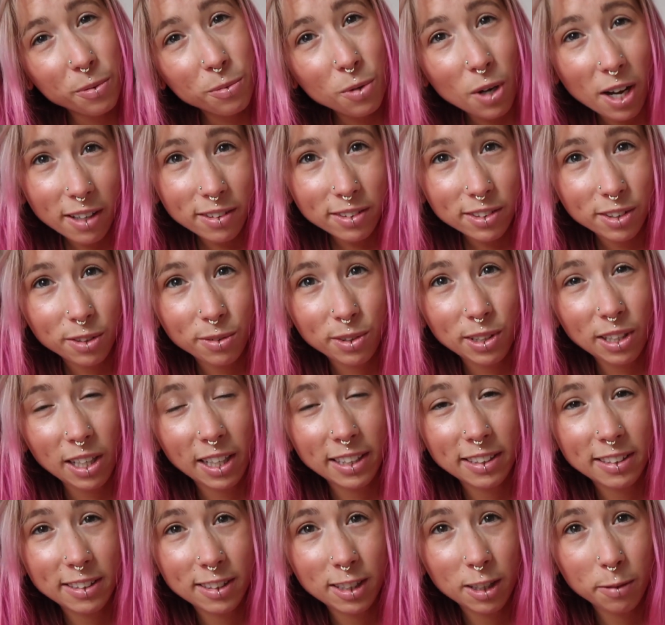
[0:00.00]
what else you would
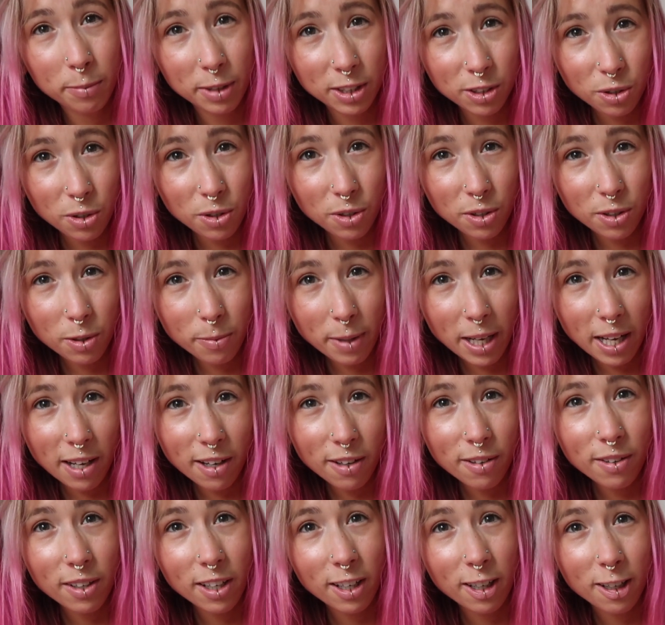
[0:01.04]
like to see me talk about.